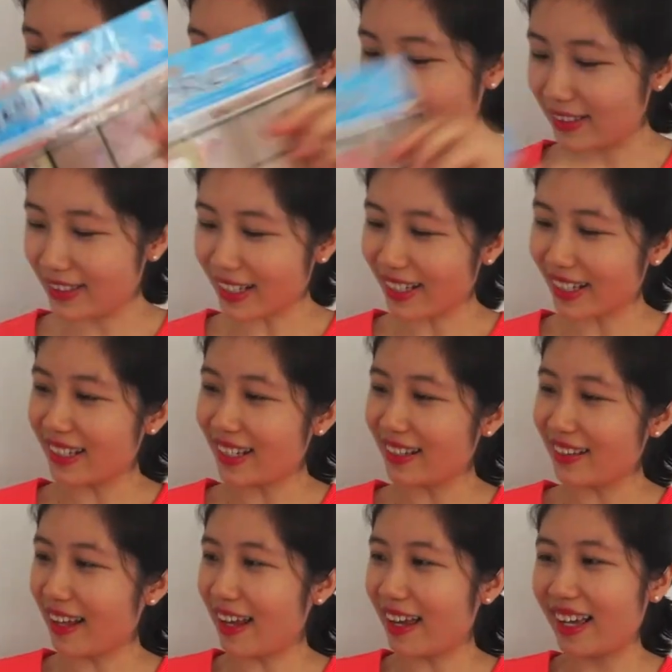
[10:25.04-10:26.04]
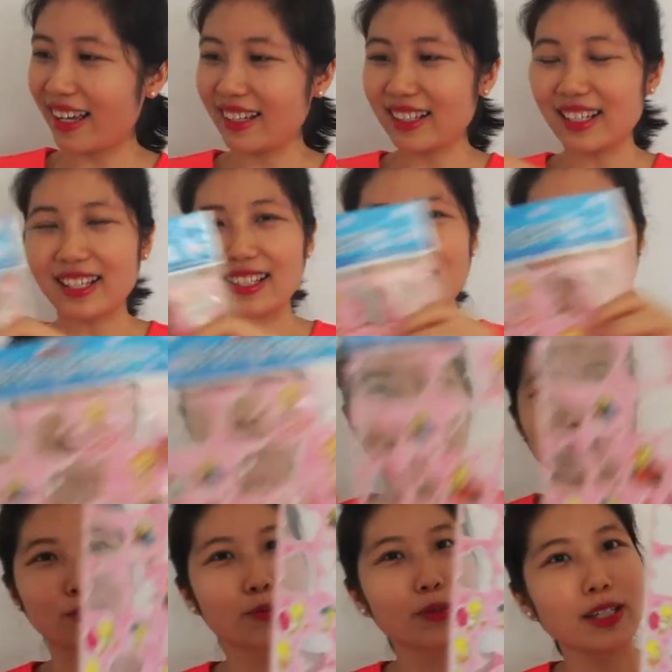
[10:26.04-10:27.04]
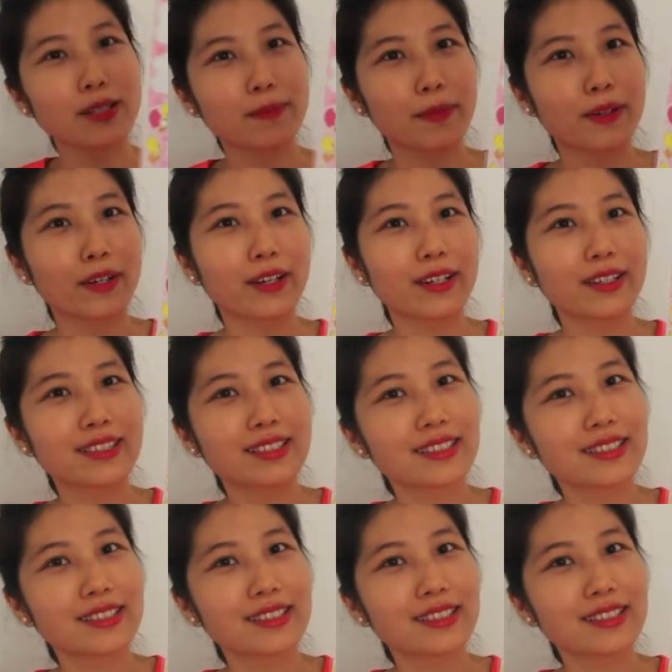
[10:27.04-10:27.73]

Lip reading: the second in line is the Tweety Bird.